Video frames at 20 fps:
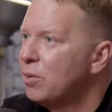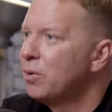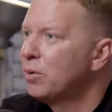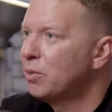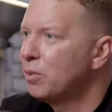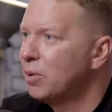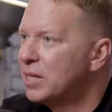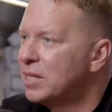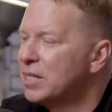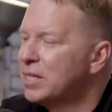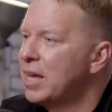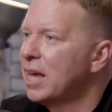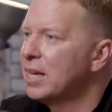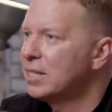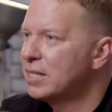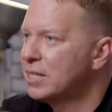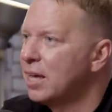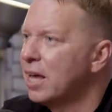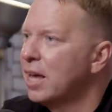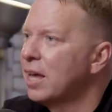with what his
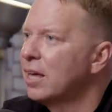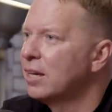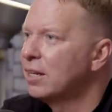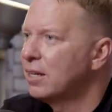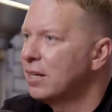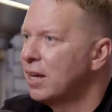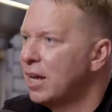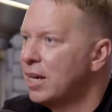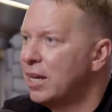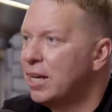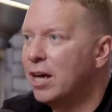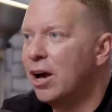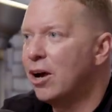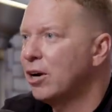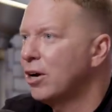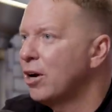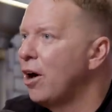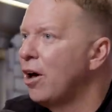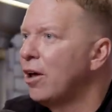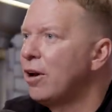guest's saying, and he
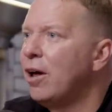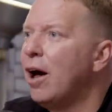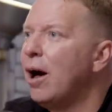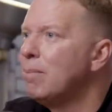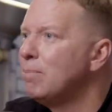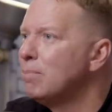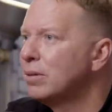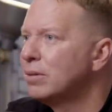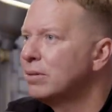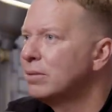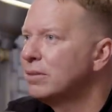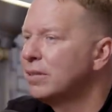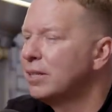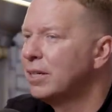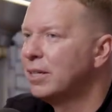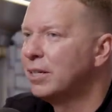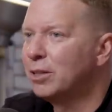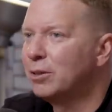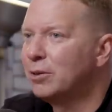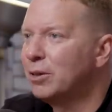got caught up
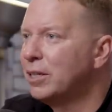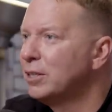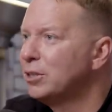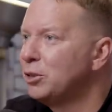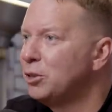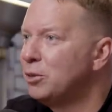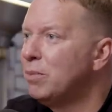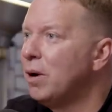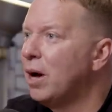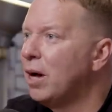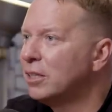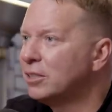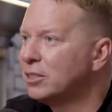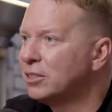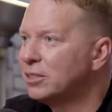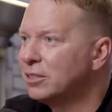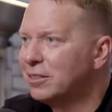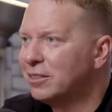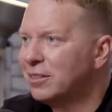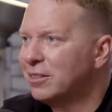in agreeing too
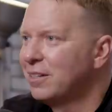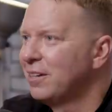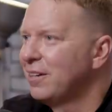much.